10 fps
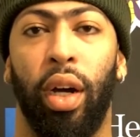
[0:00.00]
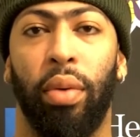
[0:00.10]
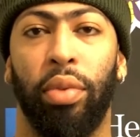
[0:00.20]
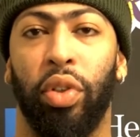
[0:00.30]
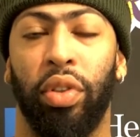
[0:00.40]

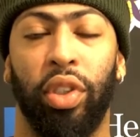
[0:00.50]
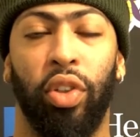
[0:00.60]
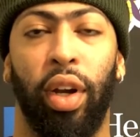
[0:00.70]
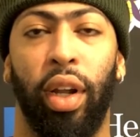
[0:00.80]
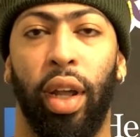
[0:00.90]
short in
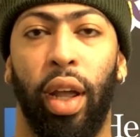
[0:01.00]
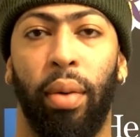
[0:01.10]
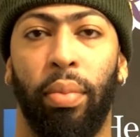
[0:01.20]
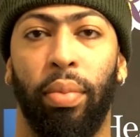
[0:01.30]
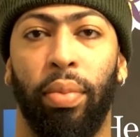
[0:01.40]
training
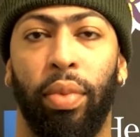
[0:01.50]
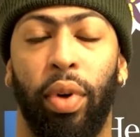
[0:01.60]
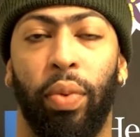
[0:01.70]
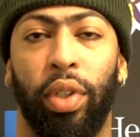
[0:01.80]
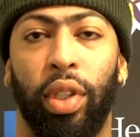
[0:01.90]
camp, you know,
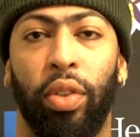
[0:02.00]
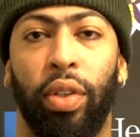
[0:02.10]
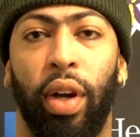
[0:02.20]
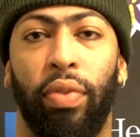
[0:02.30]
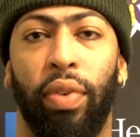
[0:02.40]
we're still
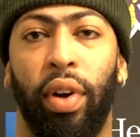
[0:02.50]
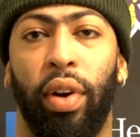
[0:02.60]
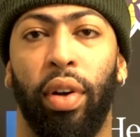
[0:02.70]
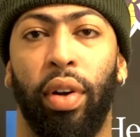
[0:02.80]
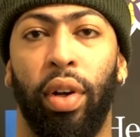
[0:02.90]
trying to
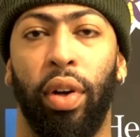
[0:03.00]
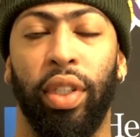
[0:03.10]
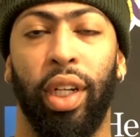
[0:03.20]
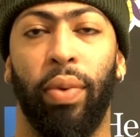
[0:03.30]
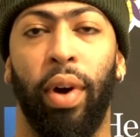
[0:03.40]
figure
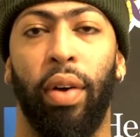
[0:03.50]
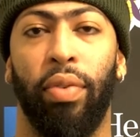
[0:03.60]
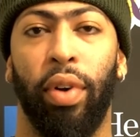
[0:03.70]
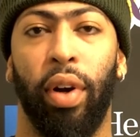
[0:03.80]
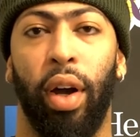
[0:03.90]

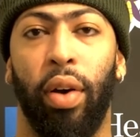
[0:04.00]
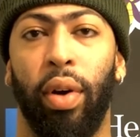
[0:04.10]
out,